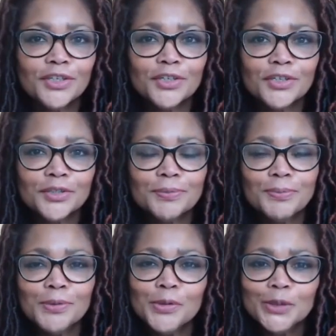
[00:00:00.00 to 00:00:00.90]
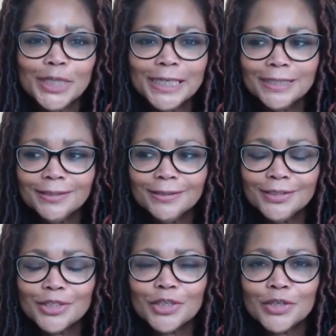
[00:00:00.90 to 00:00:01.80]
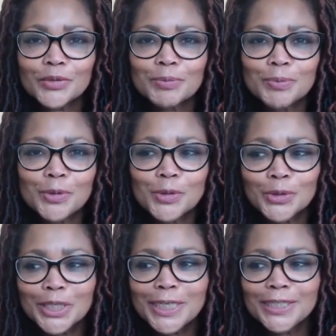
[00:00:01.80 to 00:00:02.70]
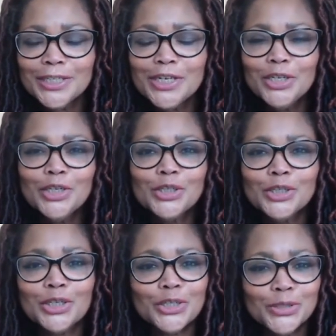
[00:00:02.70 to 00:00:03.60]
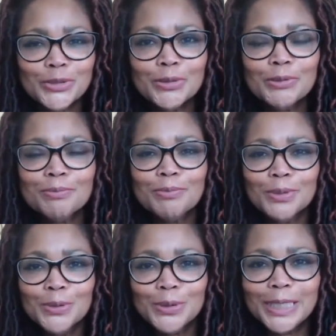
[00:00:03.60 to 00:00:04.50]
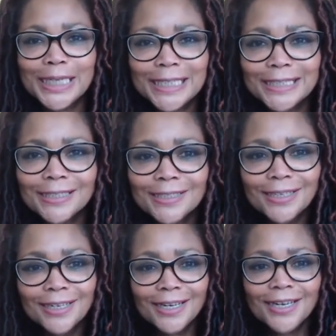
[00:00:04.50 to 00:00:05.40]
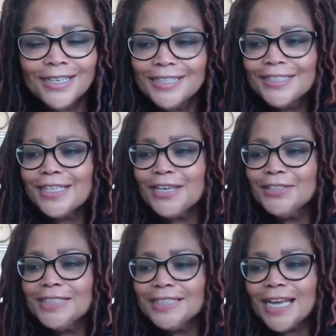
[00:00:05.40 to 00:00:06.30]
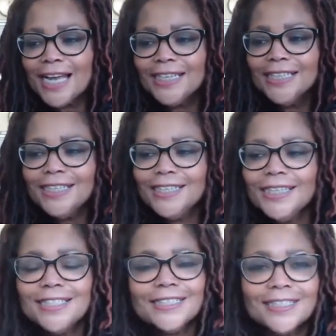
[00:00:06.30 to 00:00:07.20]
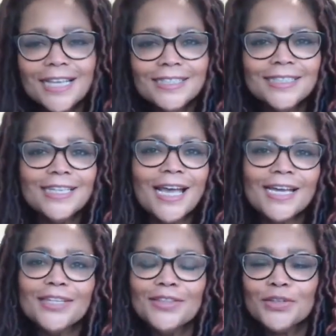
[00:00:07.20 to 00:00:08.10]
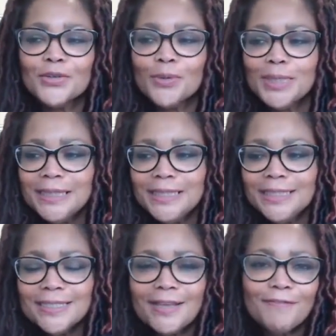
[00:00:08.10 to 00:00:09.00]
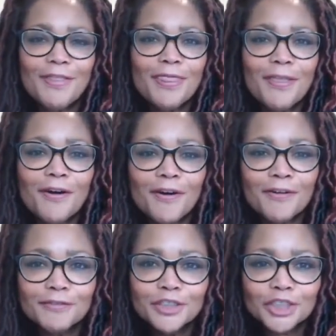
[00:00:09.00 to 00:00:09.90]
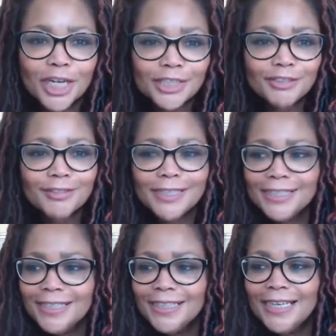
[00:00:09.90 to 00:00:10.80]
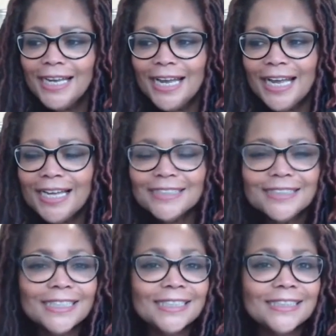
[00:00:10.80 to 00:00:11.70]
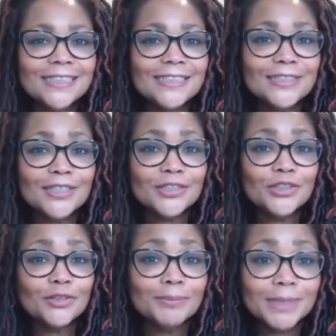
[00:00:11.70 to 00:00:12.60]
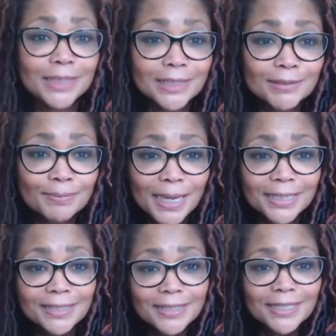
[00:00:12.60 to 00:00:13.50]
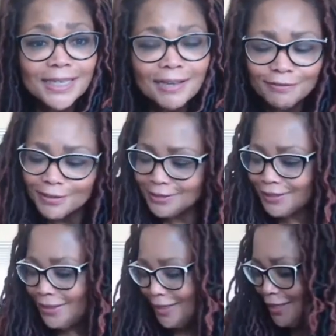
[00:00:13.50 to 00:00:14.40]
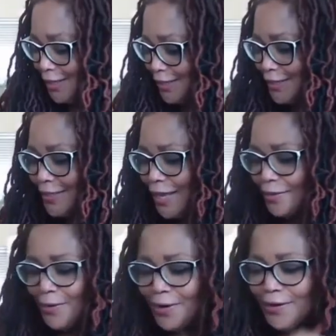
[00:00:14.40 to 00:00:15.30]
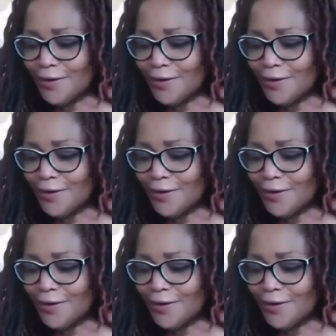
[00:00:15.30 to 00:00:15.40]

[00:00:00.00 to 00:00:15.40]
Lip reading: Good morning, good morning, good morning. So today is Saturday, the 27th of January, and it is 2 minutes past 11. So